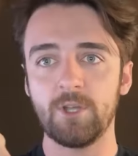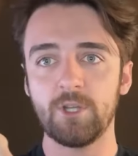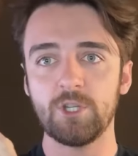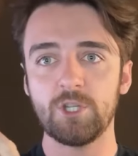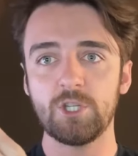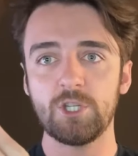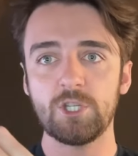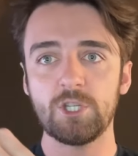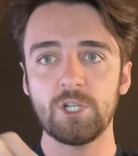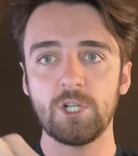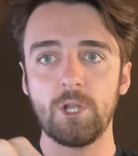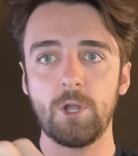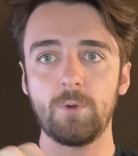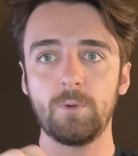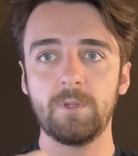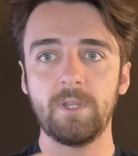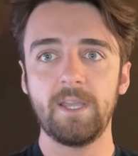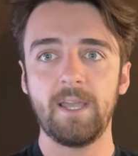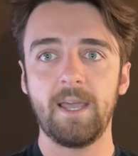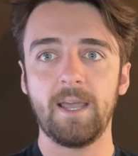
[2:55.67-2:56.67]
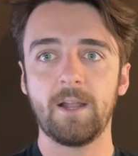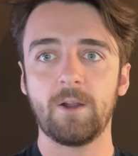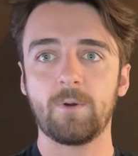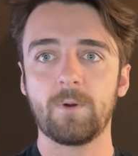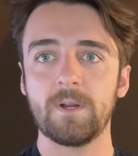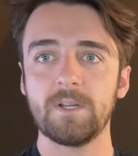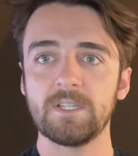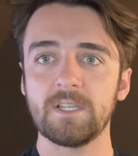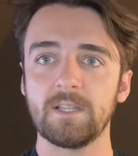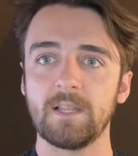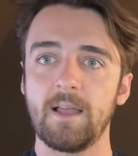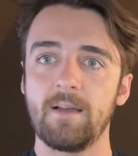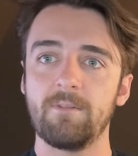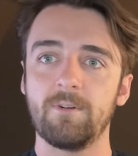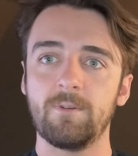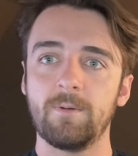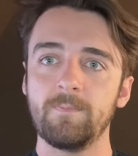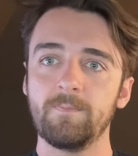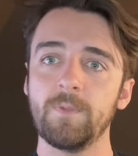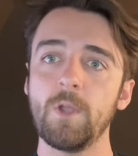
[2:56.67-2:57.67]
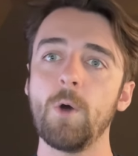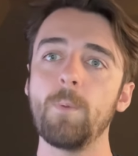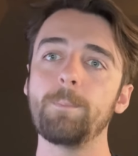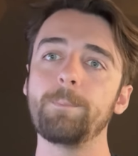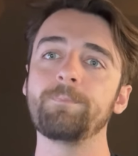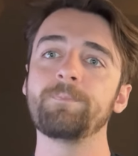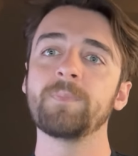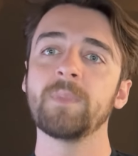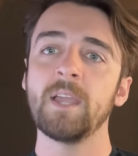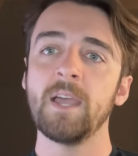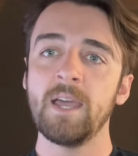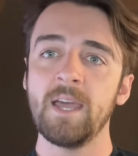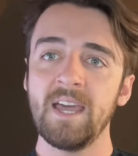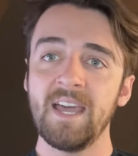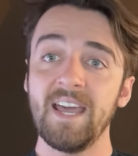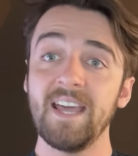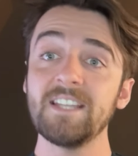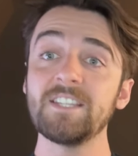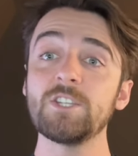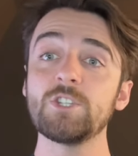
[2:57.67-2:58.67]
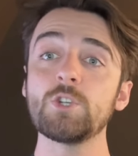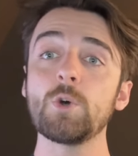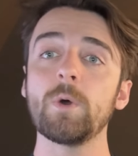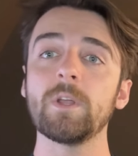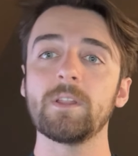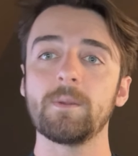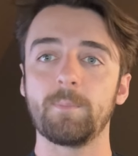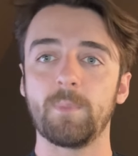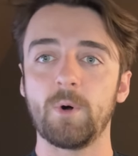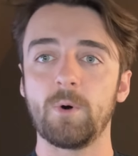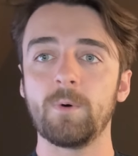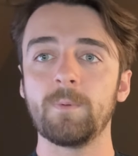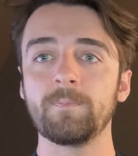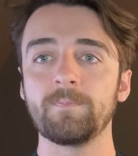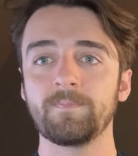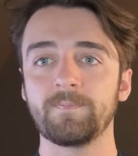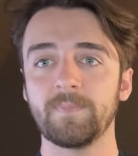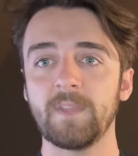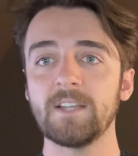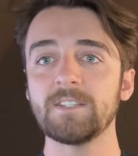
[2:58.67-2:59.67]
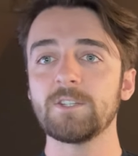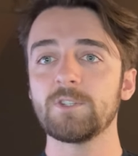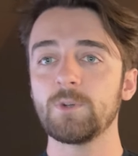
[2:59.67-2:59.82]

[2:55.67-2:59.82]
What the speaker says: slowly increase in level. Nope. It's a toilet bowl. That's a